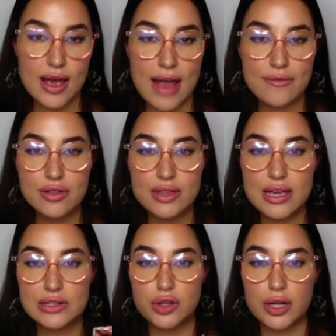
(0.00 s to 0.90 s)

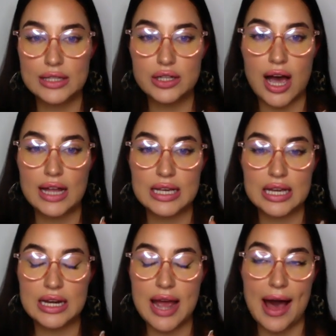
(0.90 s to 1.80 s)
everything is not
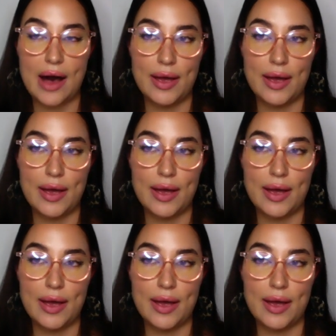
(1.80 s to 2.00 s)
entirely in our